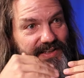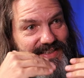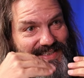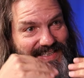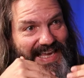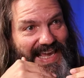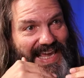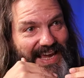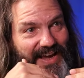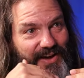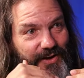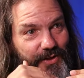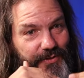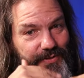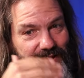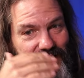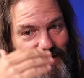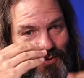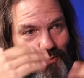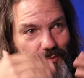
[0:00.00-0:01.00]
scale
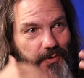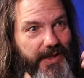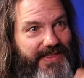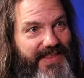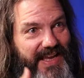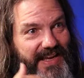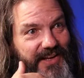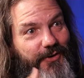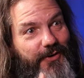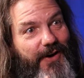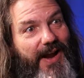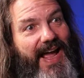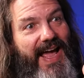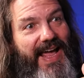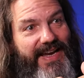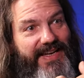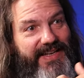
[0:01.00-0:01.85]
than the one that you're at.